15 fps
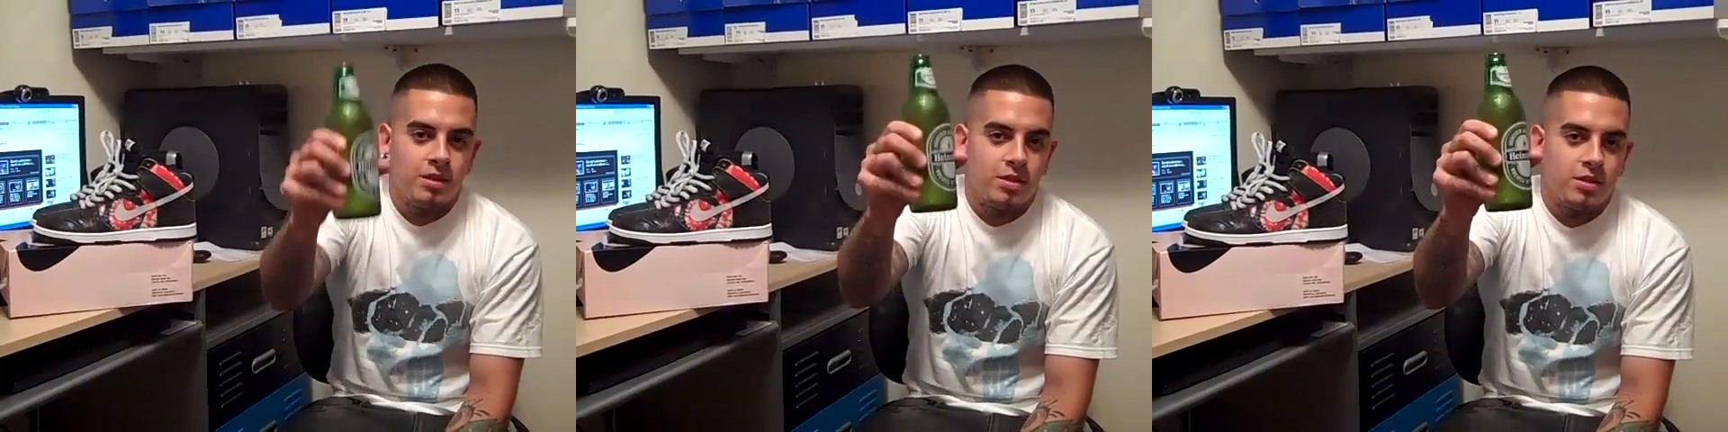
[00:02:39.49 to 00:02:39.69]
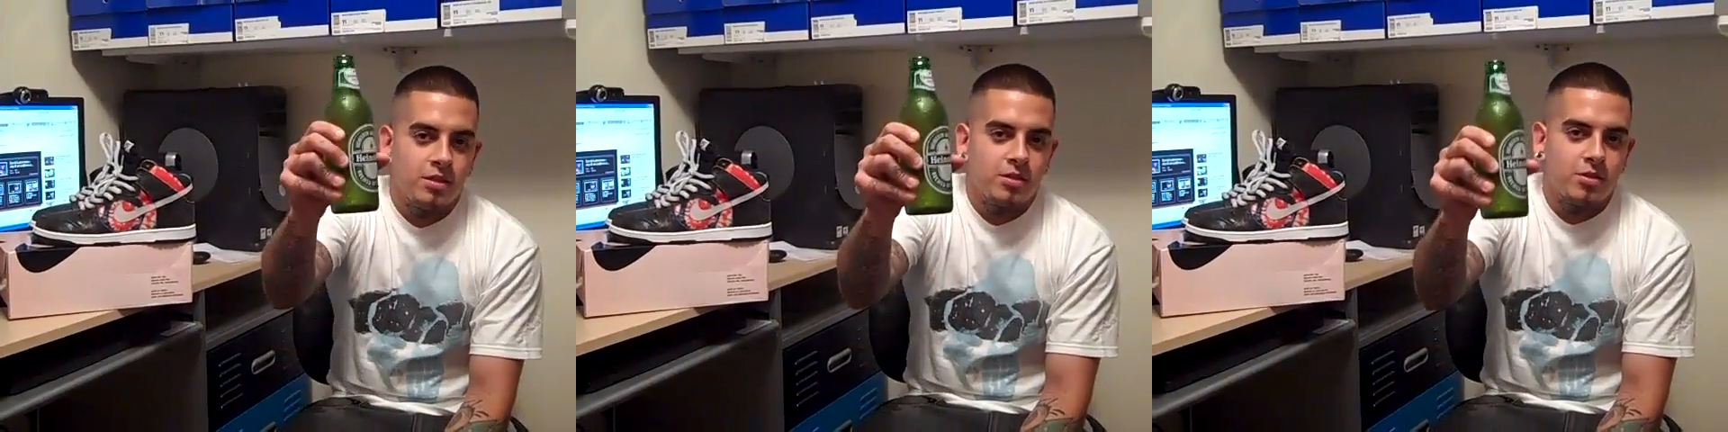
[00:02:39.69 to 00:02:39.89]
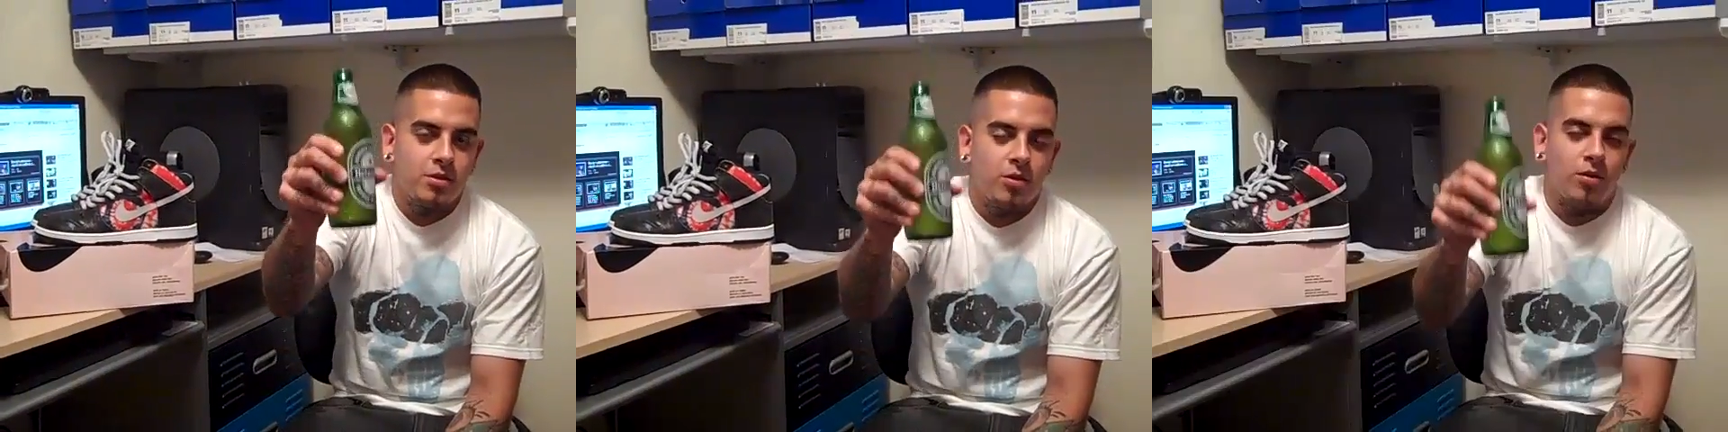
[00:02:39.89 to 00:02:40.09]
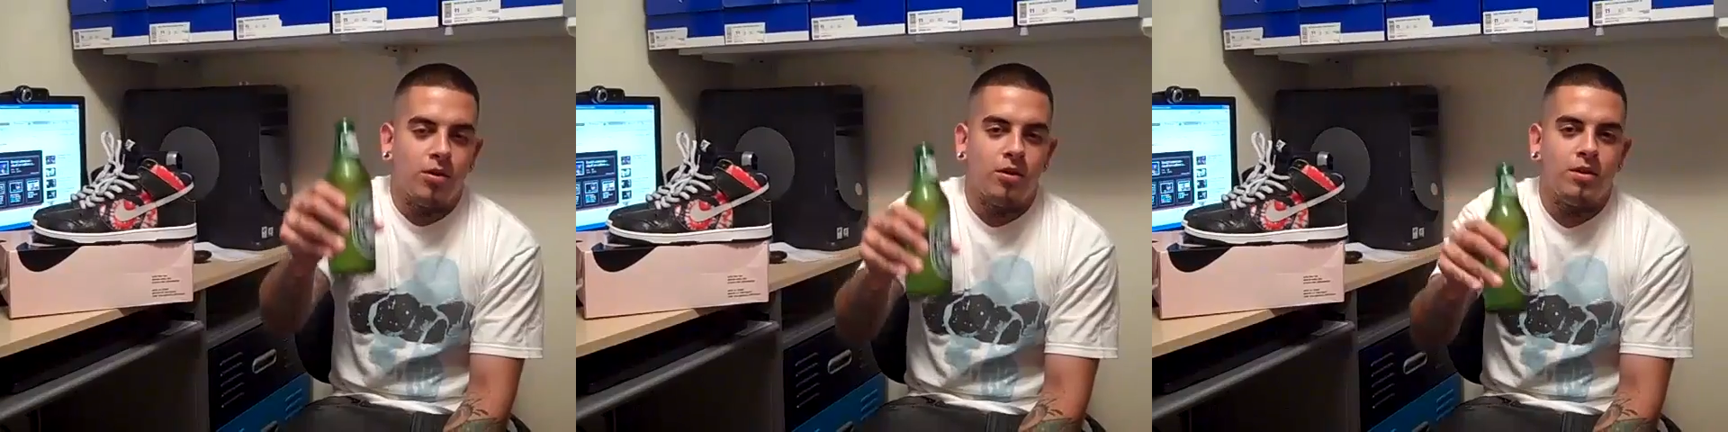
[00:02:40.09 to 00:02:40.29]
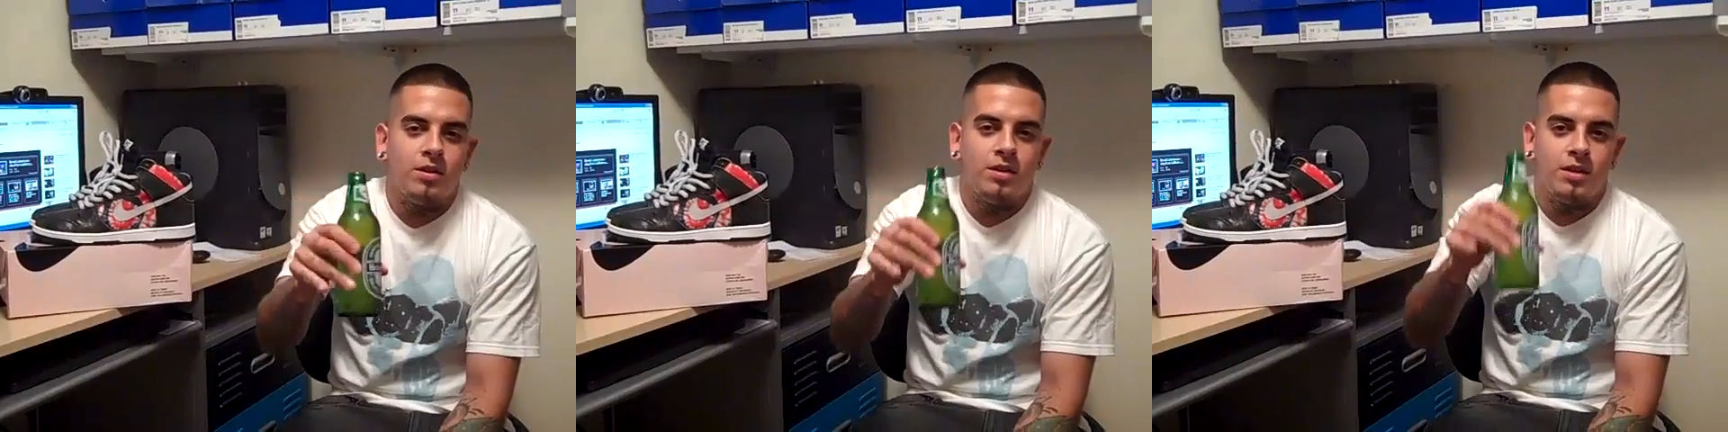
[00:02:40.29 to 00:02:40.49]
Cheers to
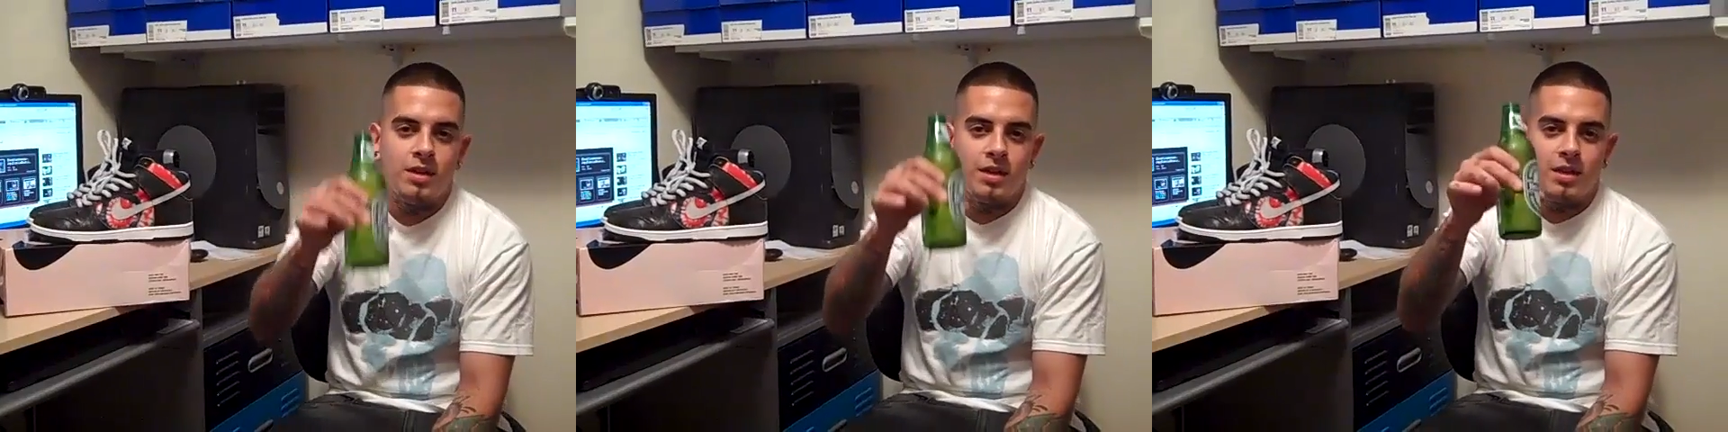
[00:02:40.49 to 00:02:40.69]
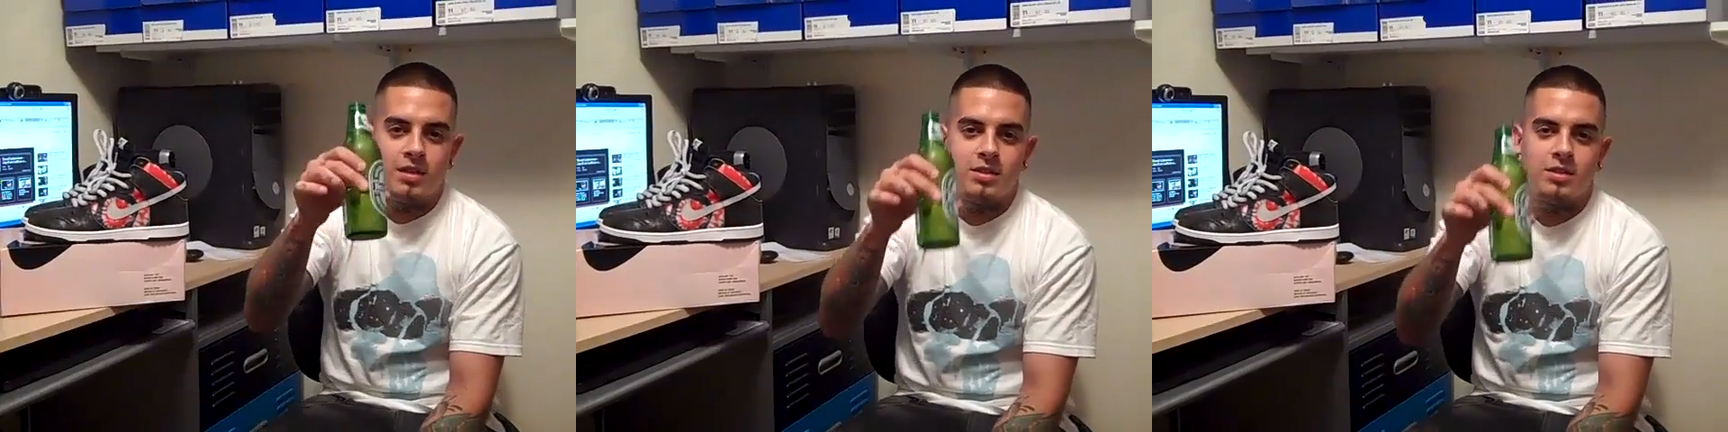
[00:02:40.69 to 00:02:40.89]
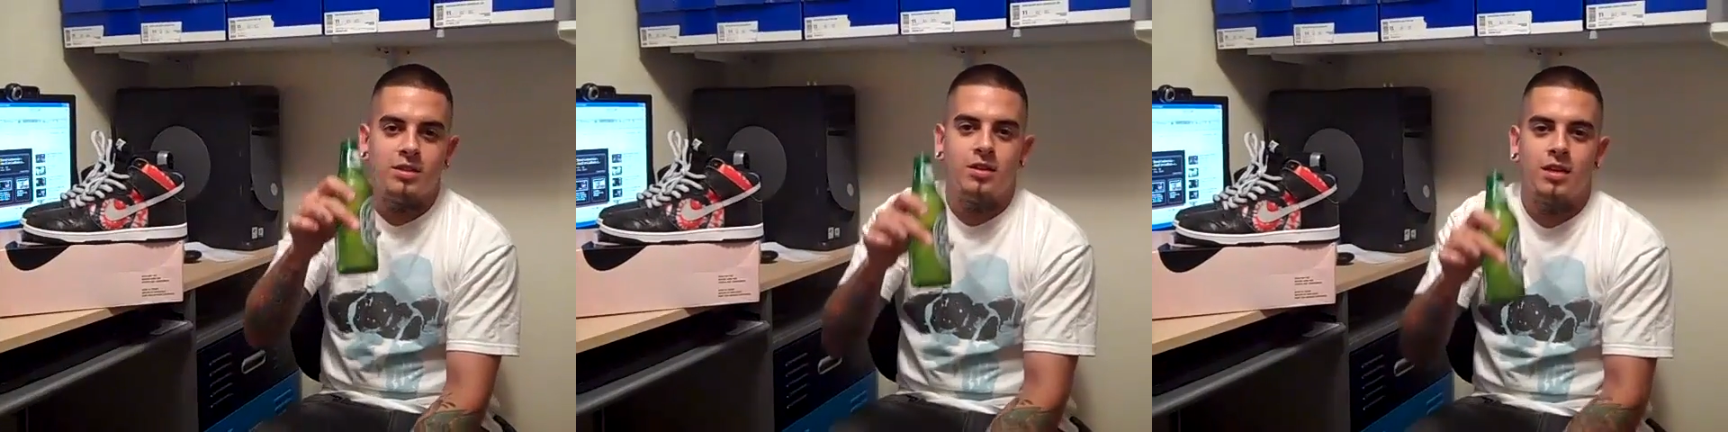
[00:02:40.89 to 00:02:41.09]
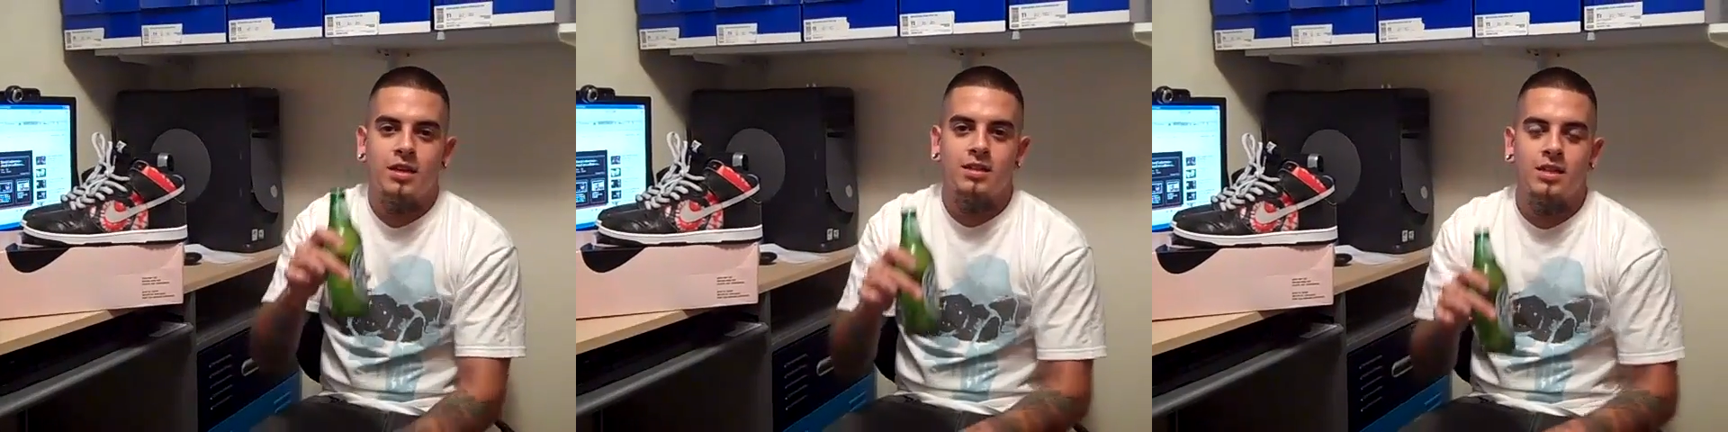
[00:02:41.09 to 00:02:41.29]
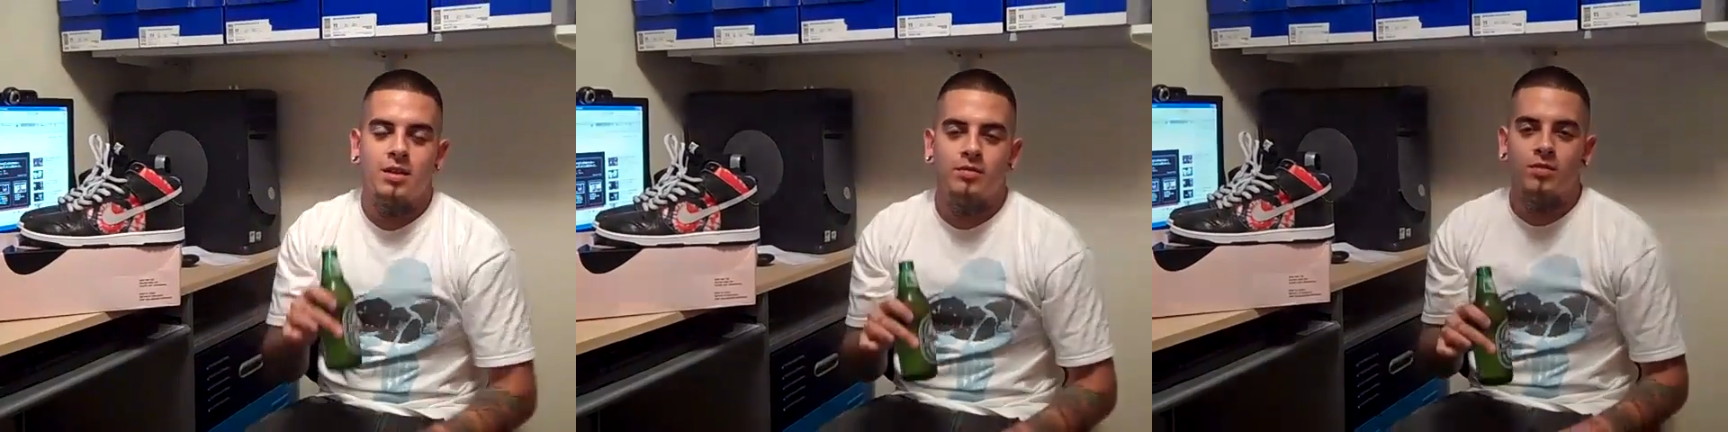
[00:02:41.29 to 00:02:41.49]
all. I'll see you
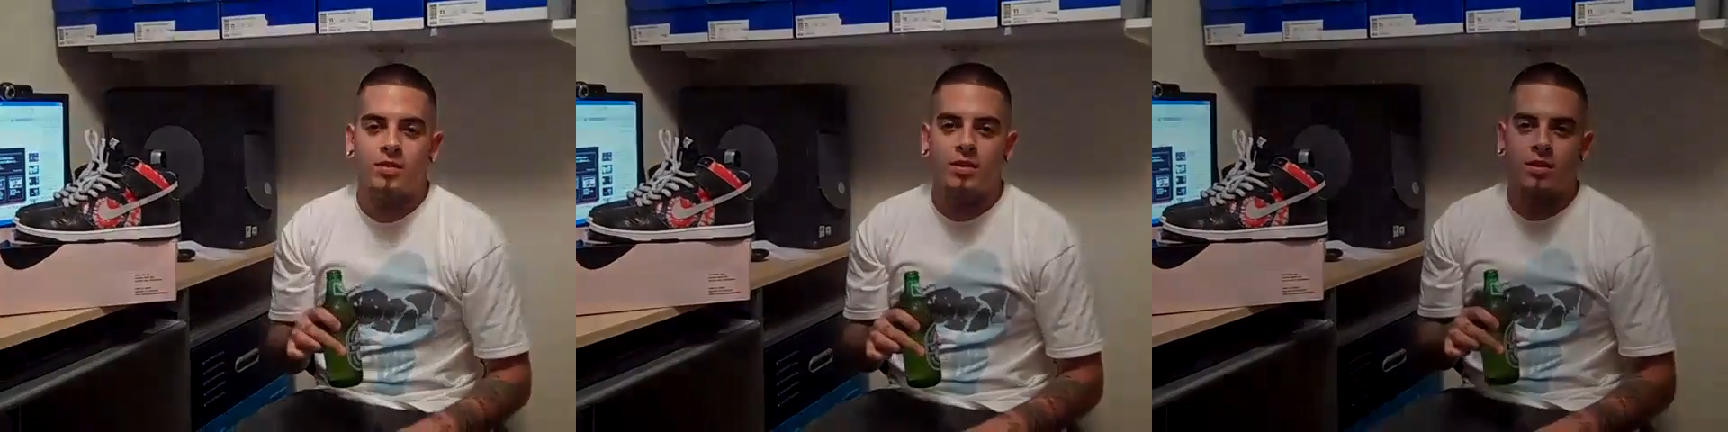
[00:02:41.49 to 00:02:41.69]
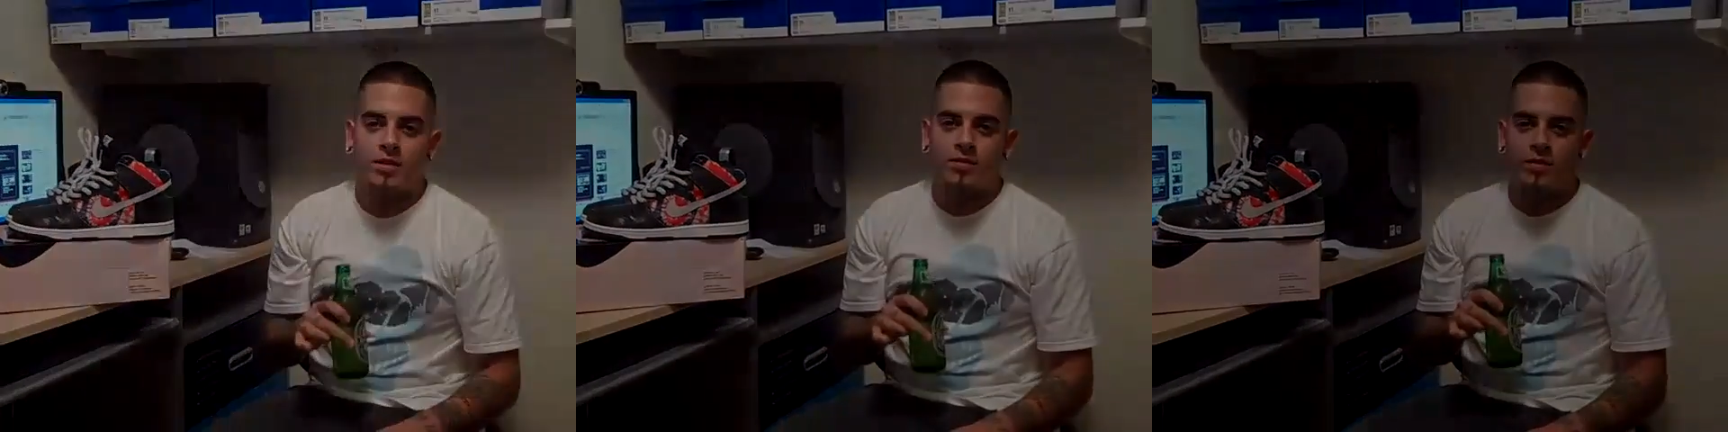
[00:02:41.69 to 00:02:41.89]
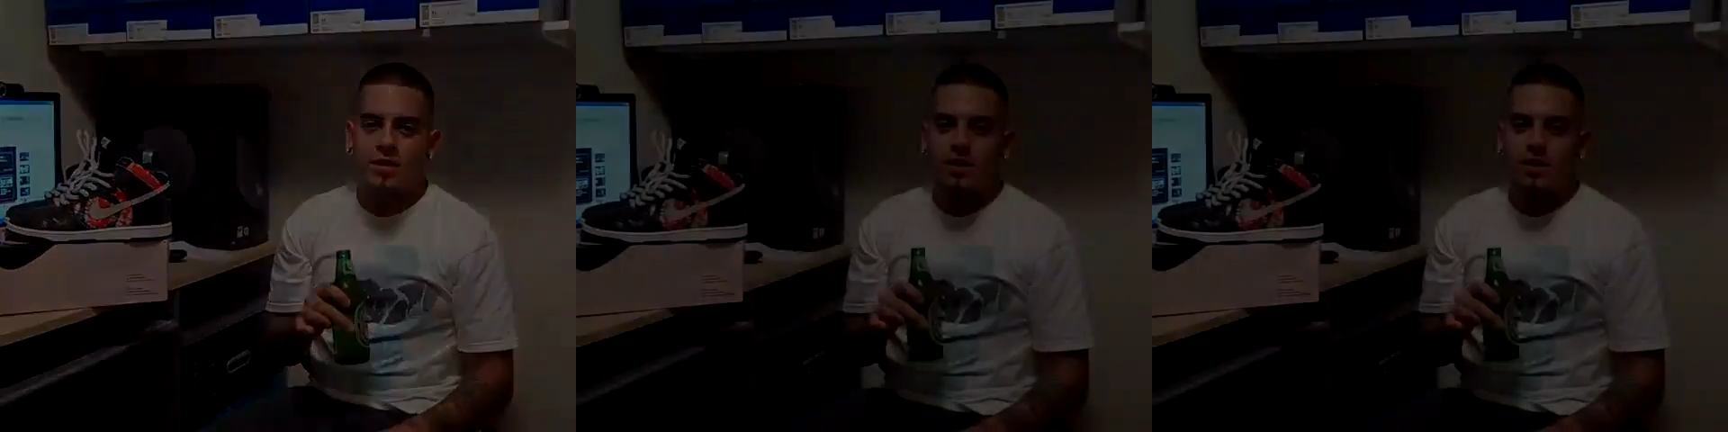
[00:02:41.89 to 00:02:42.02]
next time for another